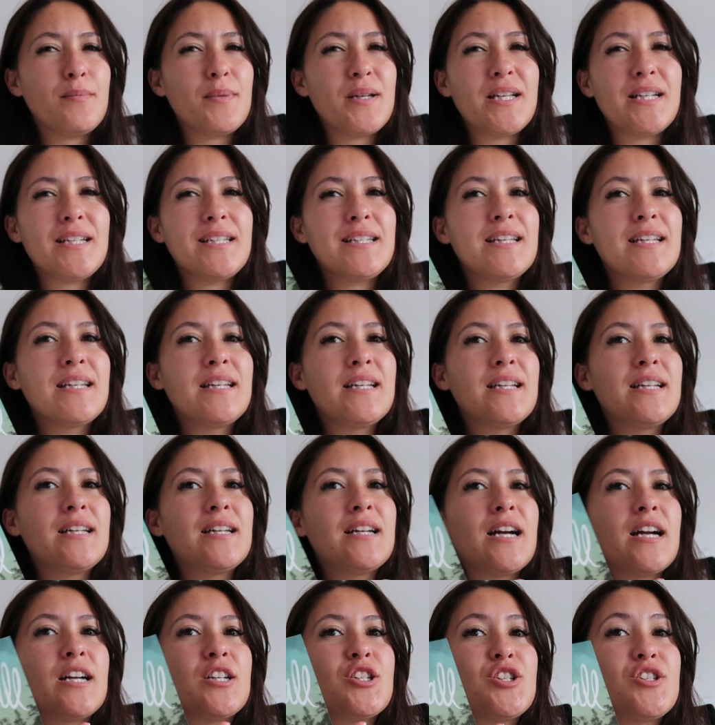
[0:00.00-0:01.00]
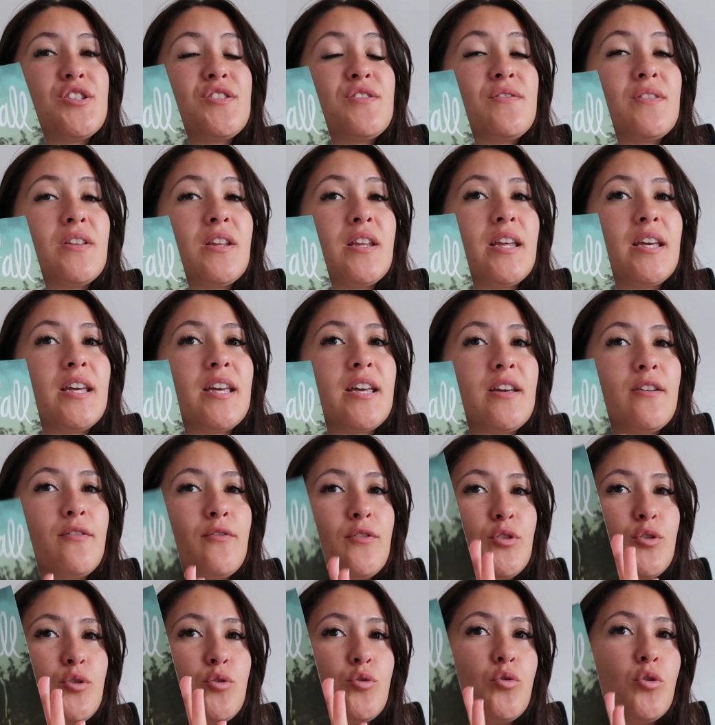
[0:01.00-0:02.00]
And I just feel like if
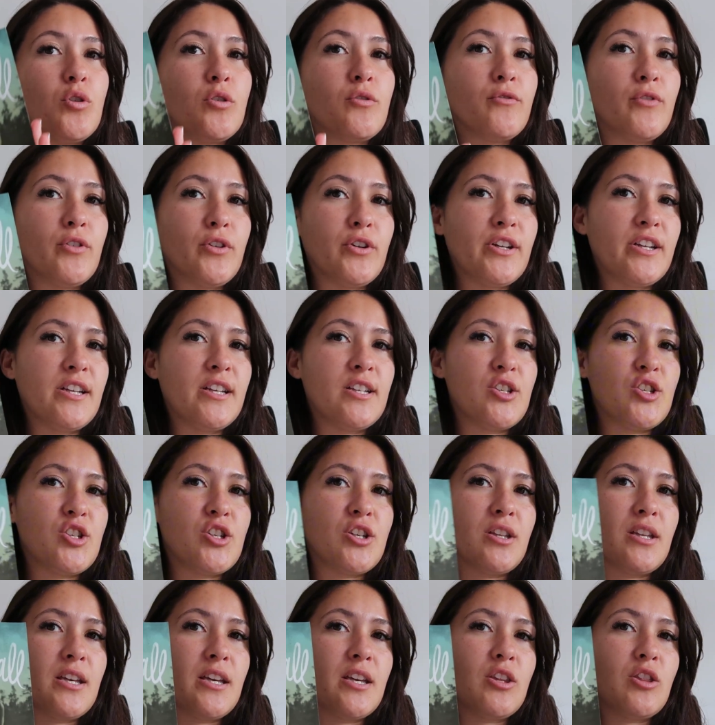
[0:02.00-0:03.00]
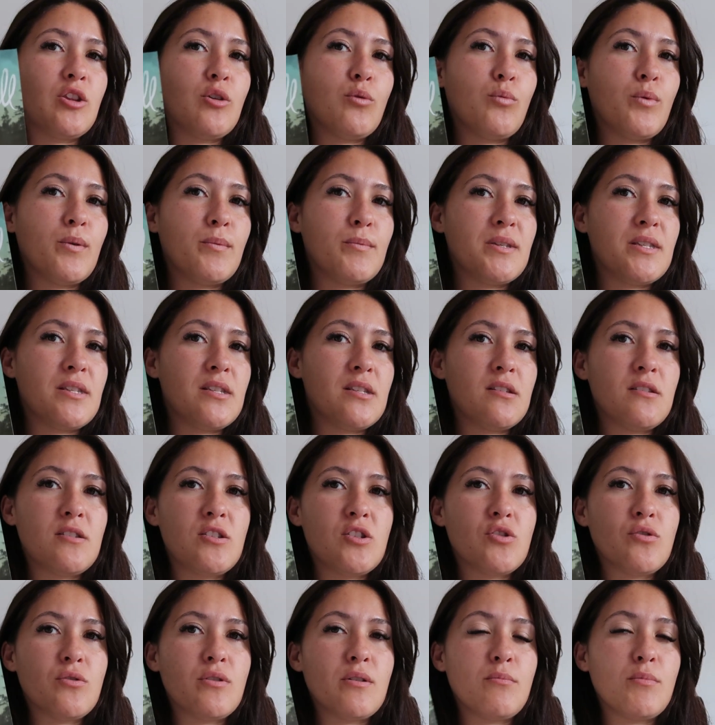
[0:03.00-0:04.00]
you are very into like the women's
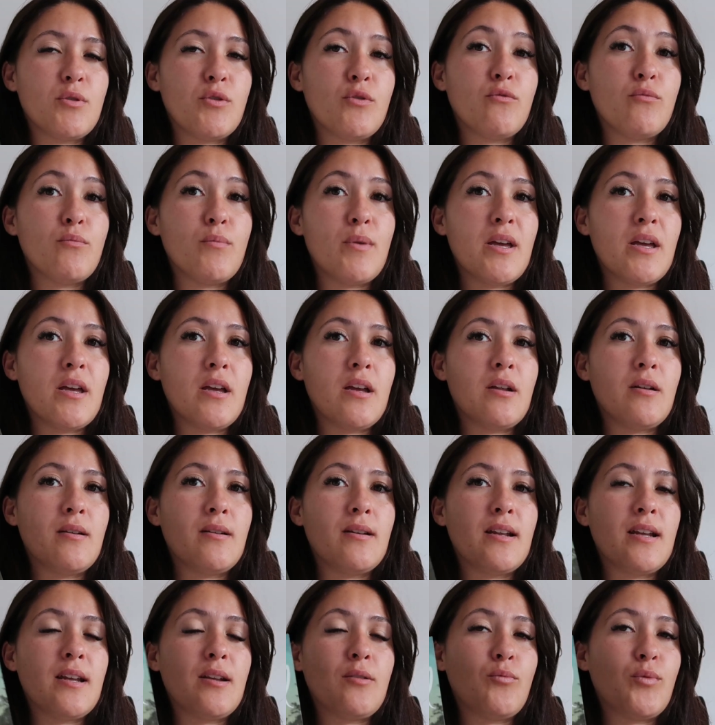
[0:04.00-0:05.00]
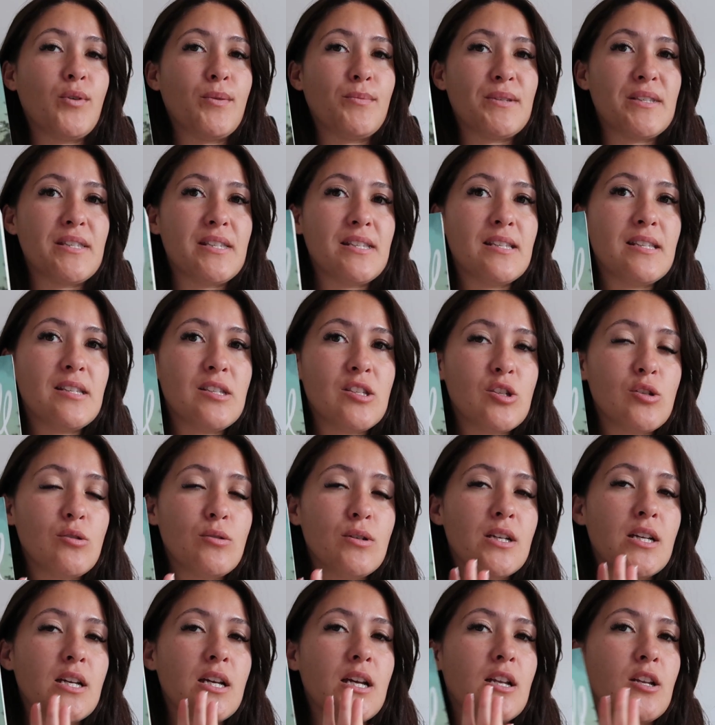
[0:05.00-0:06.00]
history movement and women's
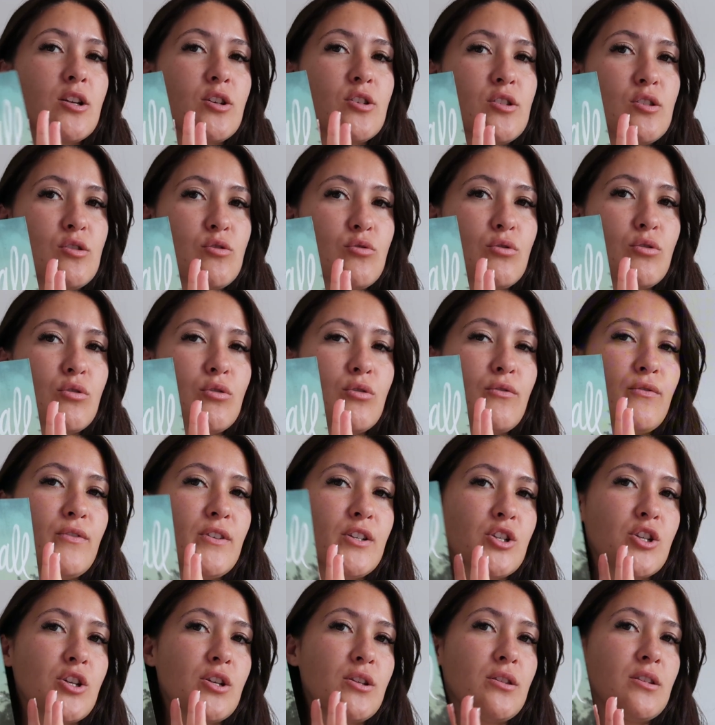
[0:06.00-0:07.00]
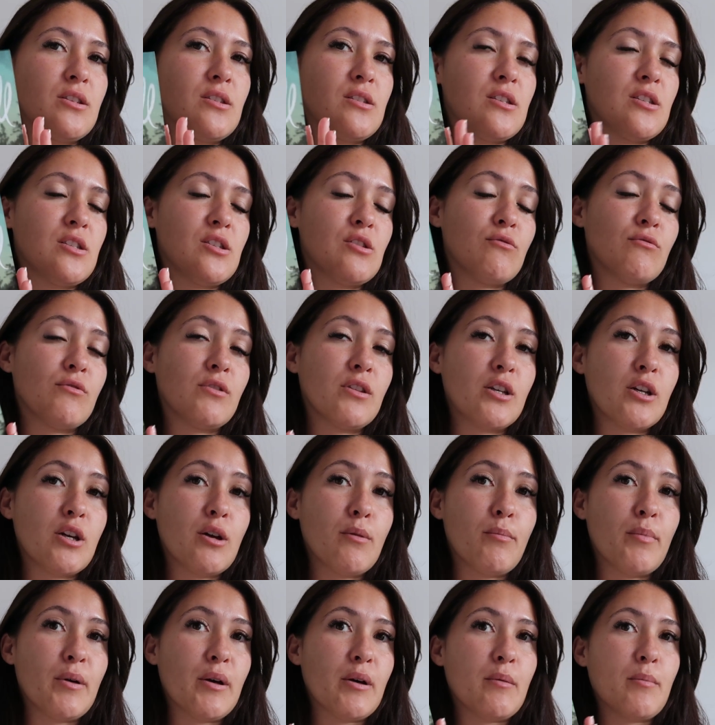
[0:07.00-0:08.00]
history and historical fiction, this is a really
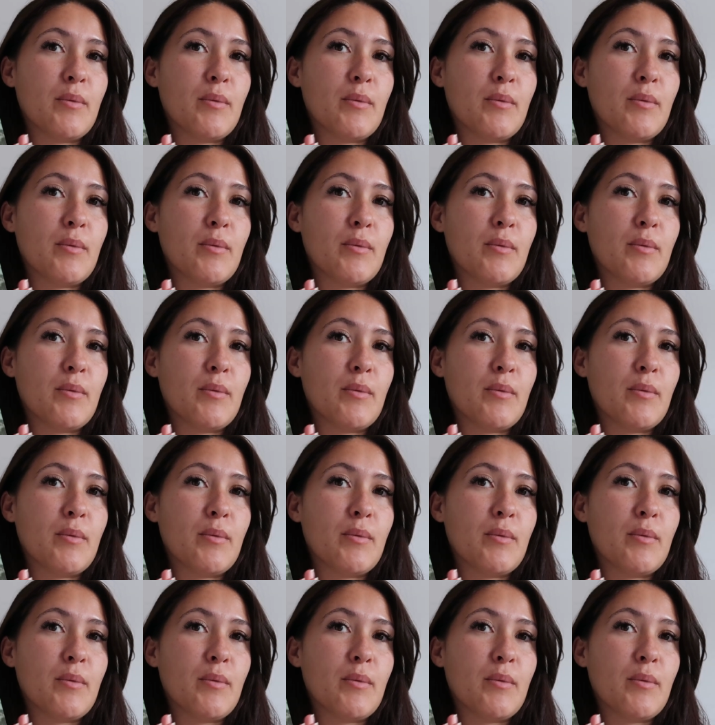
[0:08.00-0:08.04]
good book.